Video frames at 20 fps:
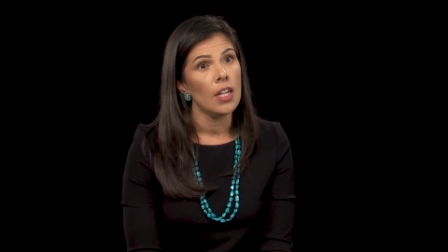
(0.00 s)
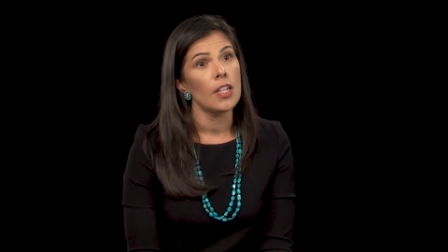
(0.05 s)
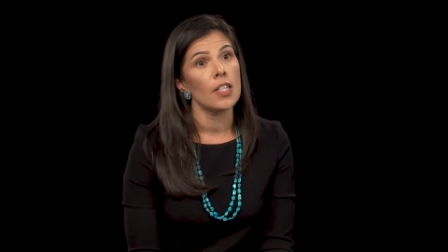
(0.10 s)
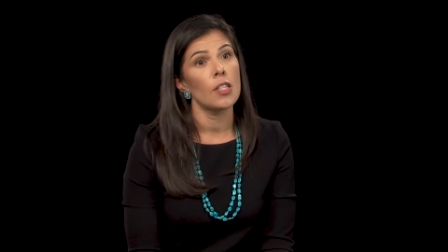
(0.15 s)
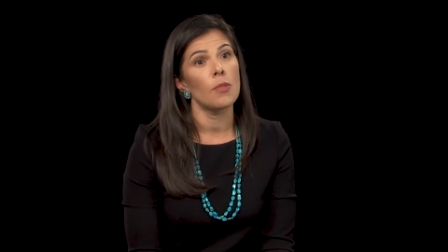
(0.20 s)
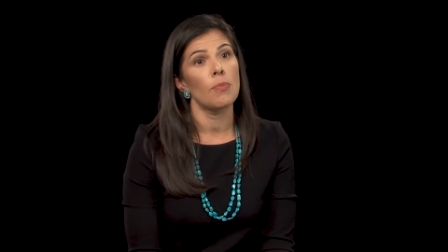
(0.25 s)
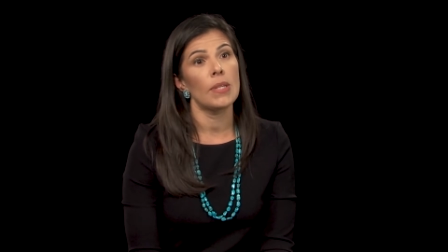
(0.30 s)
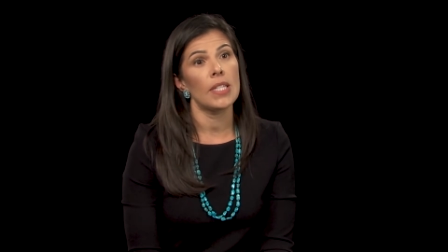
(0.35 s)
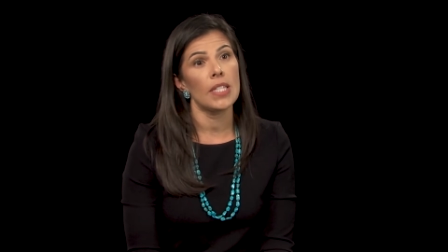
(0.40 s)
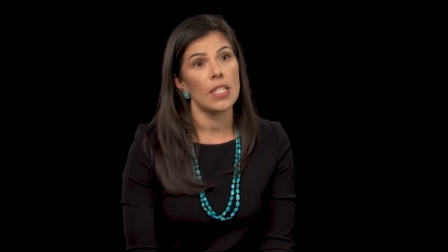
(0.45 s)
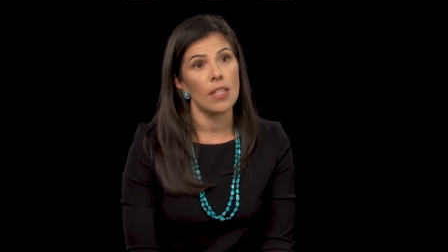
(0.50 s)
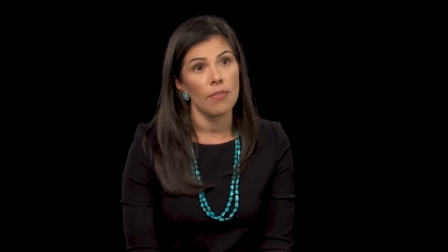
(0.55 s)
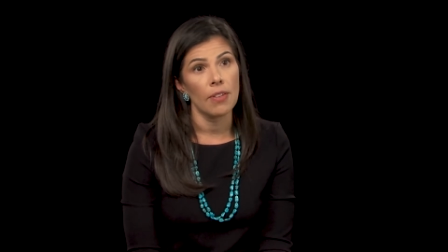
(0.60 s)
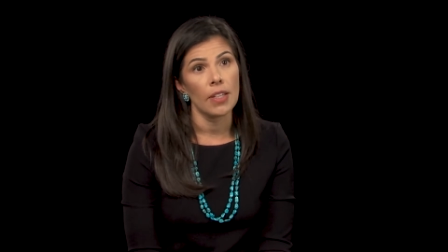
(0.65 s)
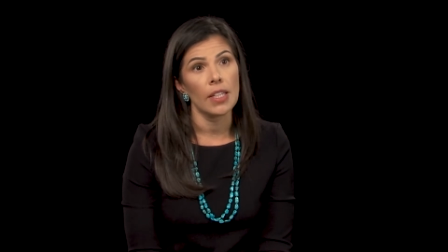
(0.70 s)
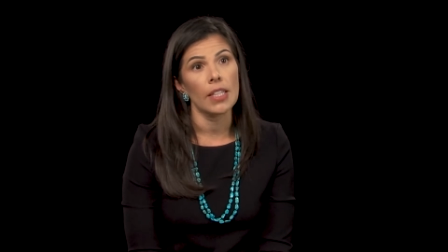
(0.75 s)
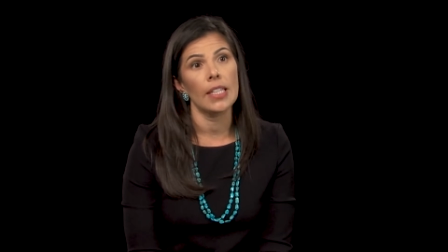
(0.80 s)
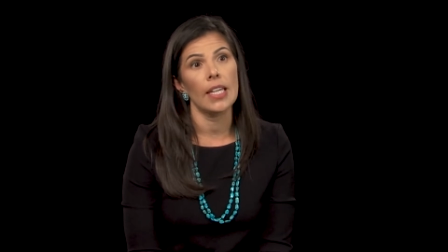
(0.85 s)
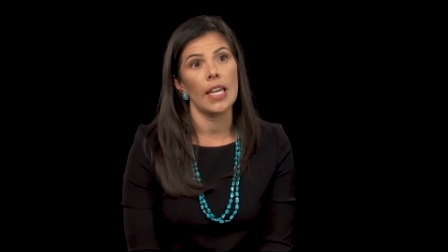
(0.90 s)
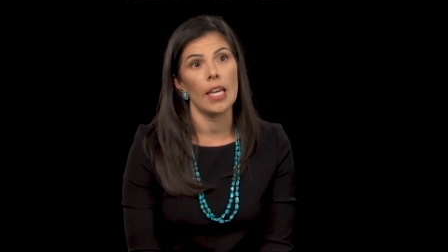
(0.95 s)

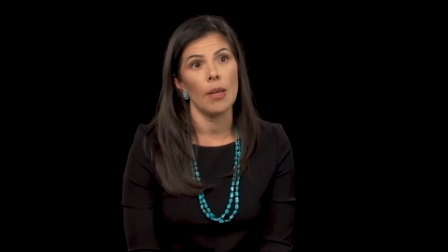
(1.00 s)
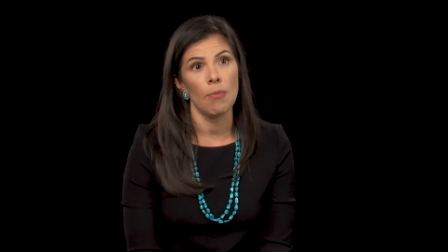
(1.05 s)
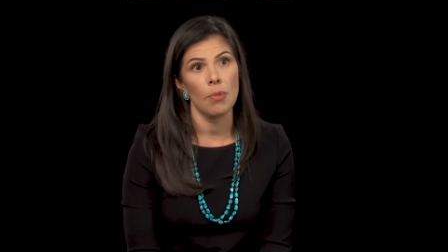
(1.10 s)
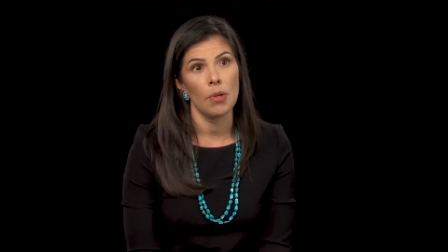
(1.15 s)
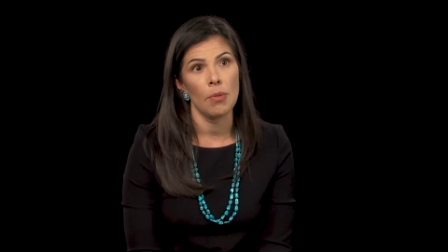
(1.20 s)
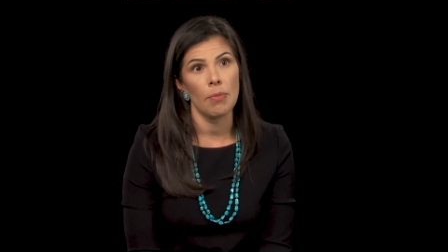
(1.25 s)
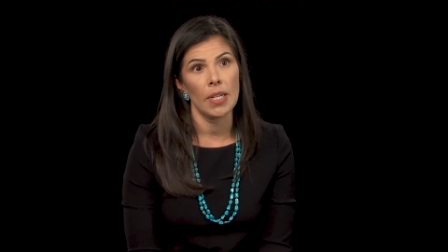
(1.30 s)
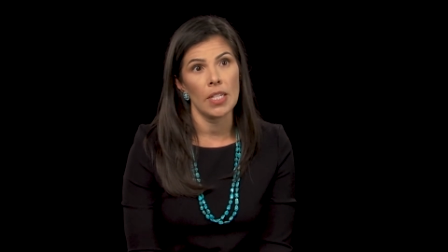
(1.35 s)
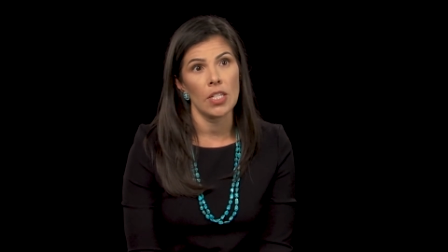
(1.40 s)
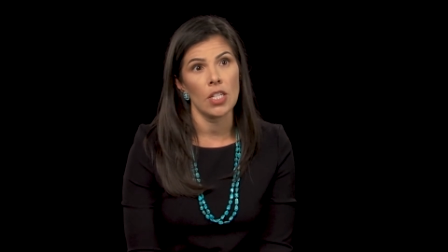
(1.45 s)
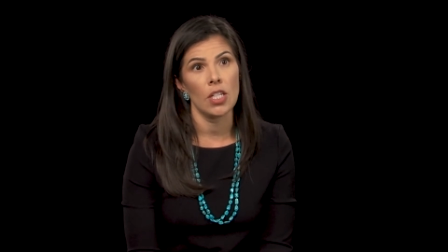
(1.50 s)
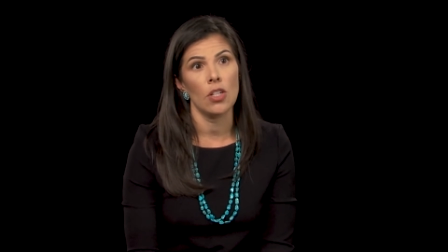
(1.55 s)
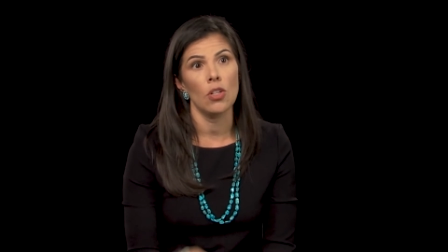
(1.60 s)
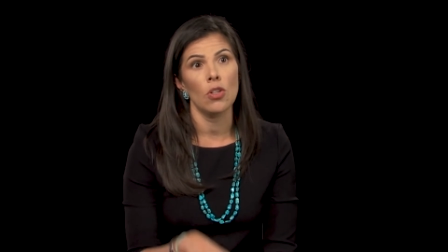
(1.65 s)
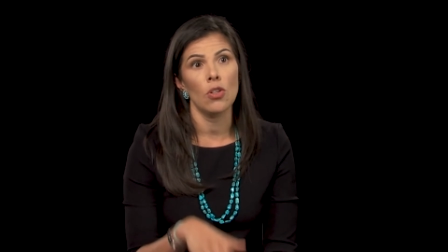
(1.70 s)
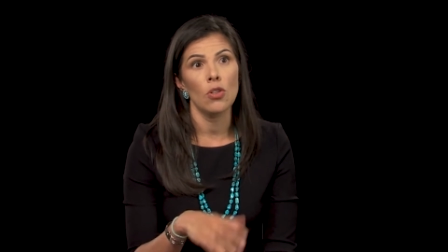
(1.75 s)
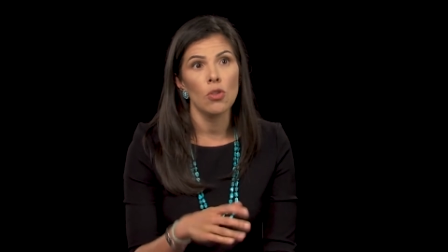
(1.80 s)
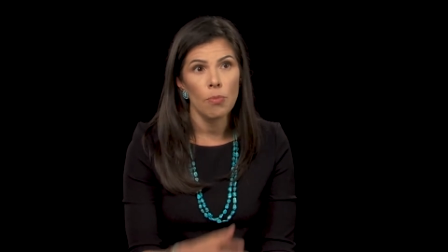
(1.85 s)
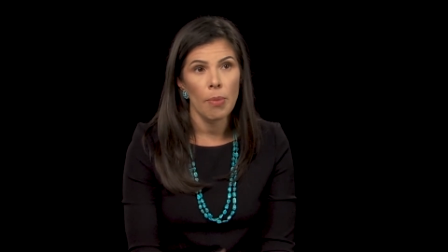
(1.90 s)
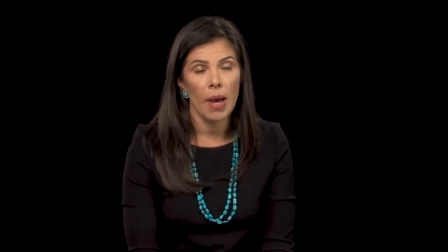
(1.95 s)
specifically
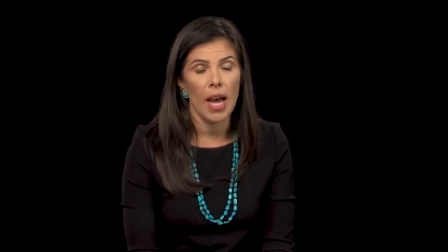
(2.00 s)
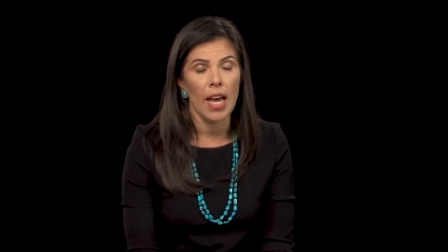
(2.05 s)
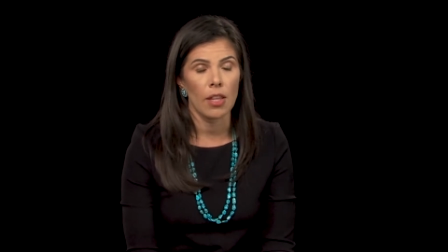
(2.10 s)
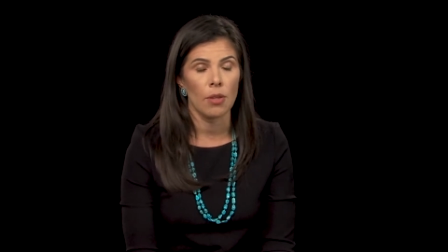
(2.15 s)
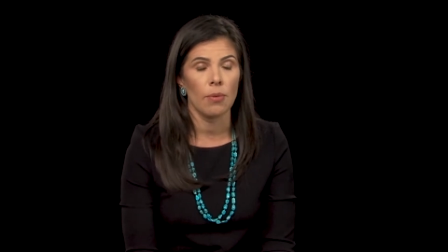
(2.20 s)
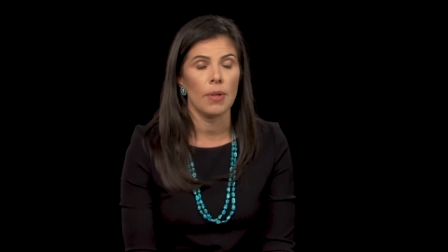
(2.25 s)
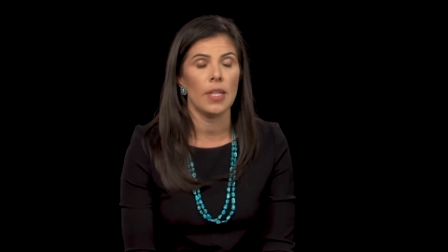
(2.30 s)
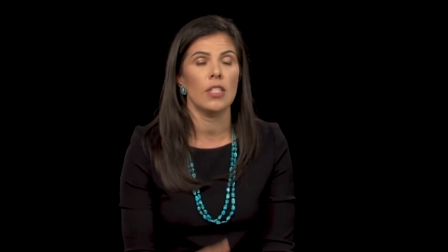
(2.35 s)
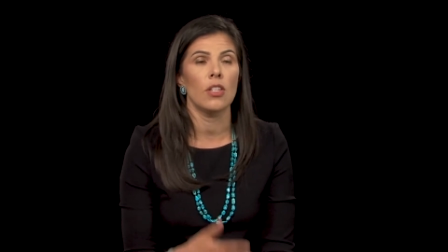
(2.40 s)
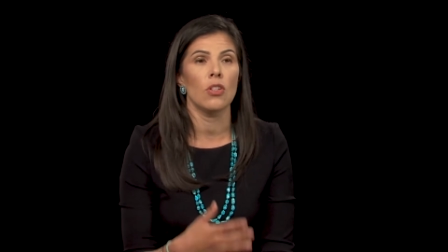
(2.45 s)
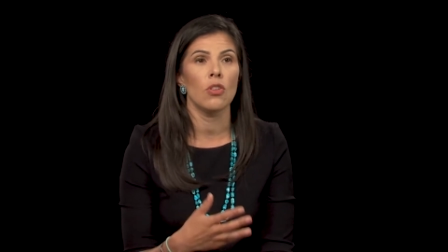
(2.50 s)
implementing new pathways